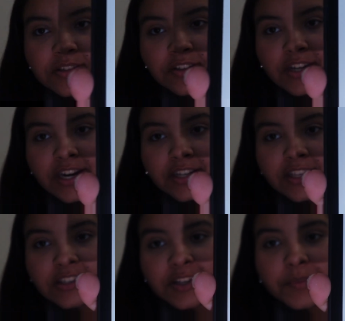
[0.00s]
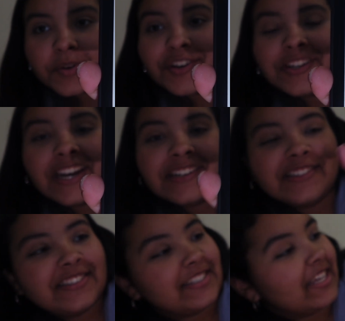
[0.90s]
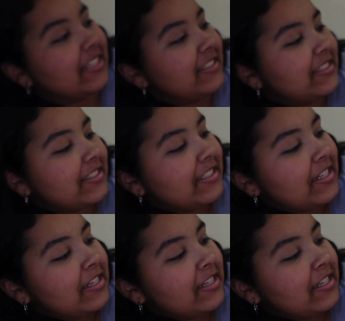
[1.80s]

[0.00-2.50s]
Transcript: United Kingdom or United States.